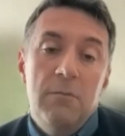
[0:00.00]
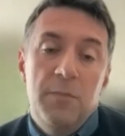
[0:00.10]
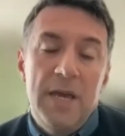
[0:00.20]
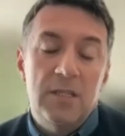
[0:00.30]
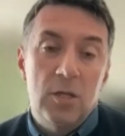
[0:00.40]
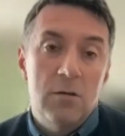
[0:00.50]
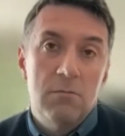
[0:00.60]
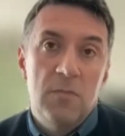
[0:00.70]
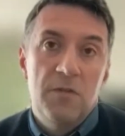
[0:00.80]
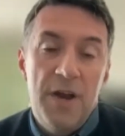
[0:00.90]
Based
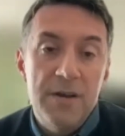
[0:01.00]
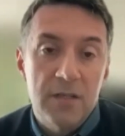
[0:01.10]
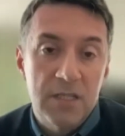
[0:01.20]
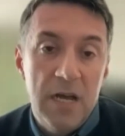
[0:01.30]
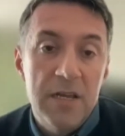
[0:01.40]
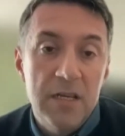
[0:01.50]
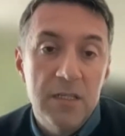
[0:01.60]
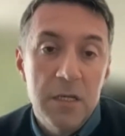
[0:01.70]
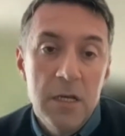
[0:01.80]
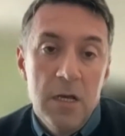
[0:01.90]
on various
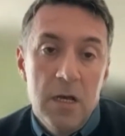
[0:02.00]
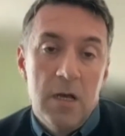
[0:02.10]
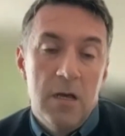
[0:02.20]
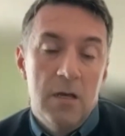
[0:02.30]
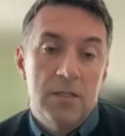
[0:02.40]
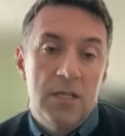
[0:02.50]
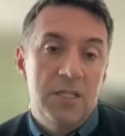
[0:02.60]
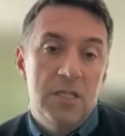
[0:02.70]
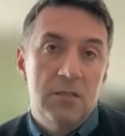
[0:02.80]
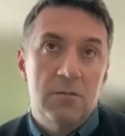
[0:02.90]
studies,
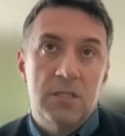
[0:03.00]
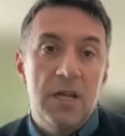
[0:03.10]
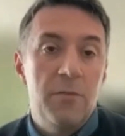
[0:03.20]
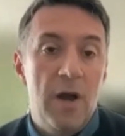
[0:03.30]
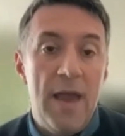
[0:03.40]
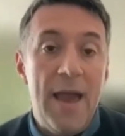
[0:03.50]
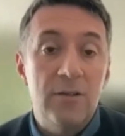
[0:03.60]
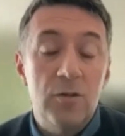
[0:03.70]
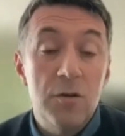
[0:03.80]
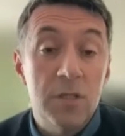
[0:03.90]
such as study by
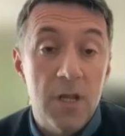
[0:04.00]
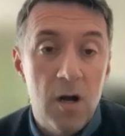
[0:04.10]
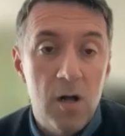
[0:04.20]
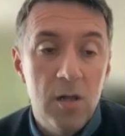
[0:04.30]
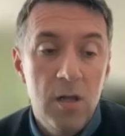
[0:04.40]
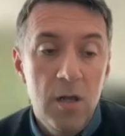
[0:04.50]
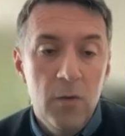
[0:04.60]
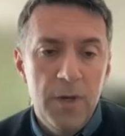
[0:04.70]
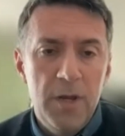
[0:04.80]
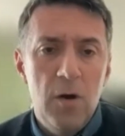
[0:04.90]
Andrews et al.,
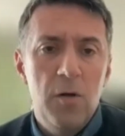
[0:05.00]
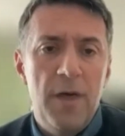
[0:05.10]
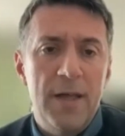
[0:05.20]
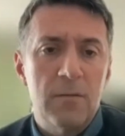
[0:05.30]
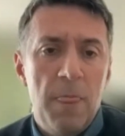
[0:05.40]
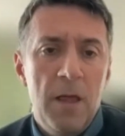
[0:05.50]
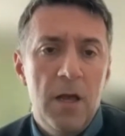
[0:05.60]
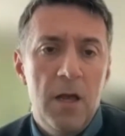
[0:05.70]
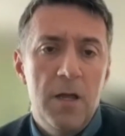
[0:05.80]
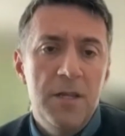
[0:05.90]
we know that
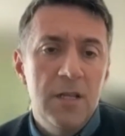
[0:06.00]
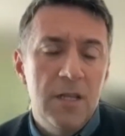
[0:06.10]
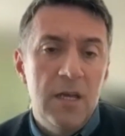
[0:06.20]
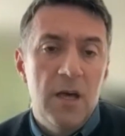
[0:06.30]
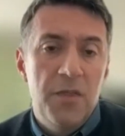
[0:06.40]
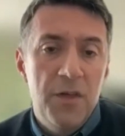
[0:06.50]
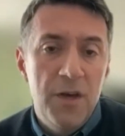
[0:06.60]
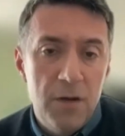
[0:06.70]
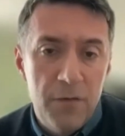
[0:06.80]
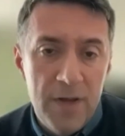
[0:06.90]
nearly a
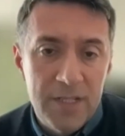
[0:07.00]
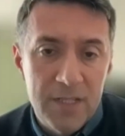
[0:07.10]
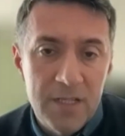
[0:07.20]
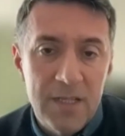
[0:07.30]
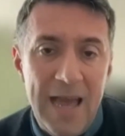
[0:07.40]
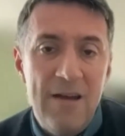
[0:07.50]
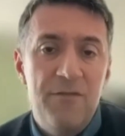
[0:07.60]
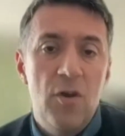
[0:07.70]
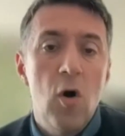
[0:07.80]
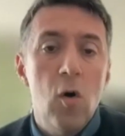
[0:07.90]
third of residents have
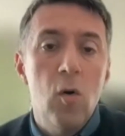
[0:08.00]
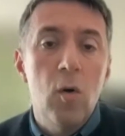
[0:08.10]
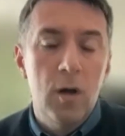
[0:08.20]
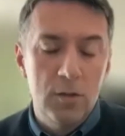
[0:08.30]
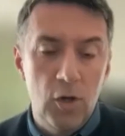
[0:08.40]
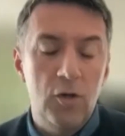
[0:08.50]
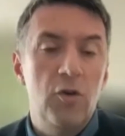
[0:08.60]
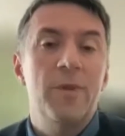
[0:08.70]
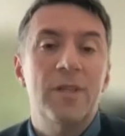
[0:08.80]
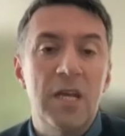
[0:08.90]
no
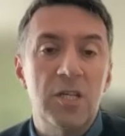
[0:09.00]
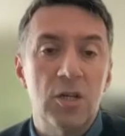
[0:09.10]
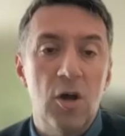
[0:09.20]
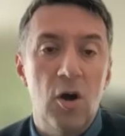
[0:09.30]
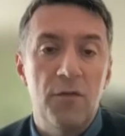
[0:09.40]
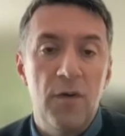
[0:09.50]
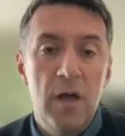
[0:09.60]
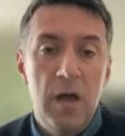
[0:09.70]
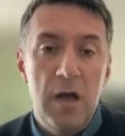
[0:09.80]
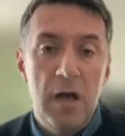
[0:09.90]
documentation of
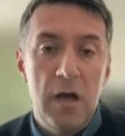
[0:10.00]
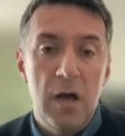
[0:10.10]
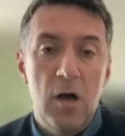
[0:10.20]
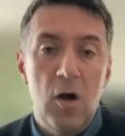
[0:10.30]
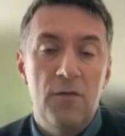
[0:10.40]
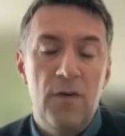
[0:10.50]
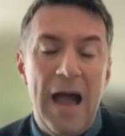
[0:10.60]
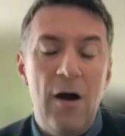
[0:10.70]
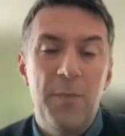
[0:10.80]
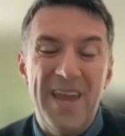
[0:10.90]

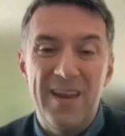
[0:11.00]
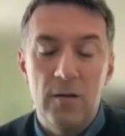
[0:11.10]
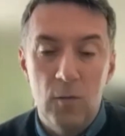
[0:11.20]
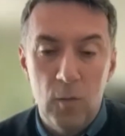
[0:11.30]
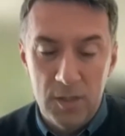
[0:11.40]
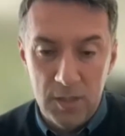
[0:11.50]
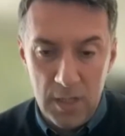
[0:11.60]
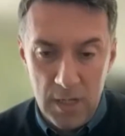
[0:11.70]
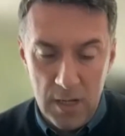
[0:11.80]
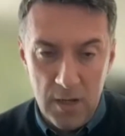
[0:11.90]
how pain was
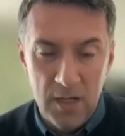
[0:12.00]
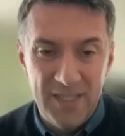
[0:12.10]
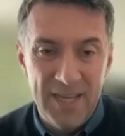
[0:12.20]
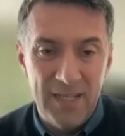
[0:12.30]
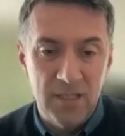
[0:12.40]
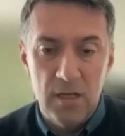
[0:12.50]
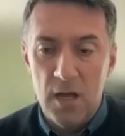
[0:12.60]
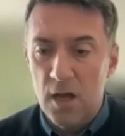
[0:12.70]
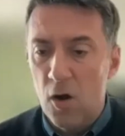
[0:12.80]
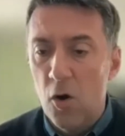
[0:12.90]
assessed.
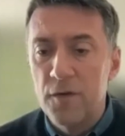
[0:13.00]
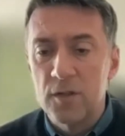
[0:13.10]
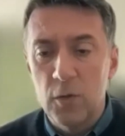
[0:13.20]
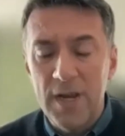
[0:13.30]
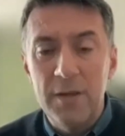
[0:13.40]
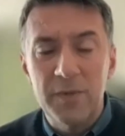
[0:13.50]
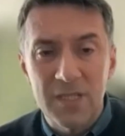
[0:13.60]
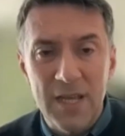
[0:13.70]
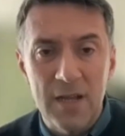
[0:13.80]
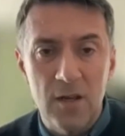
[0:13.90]
Over
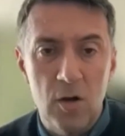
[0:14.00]
20%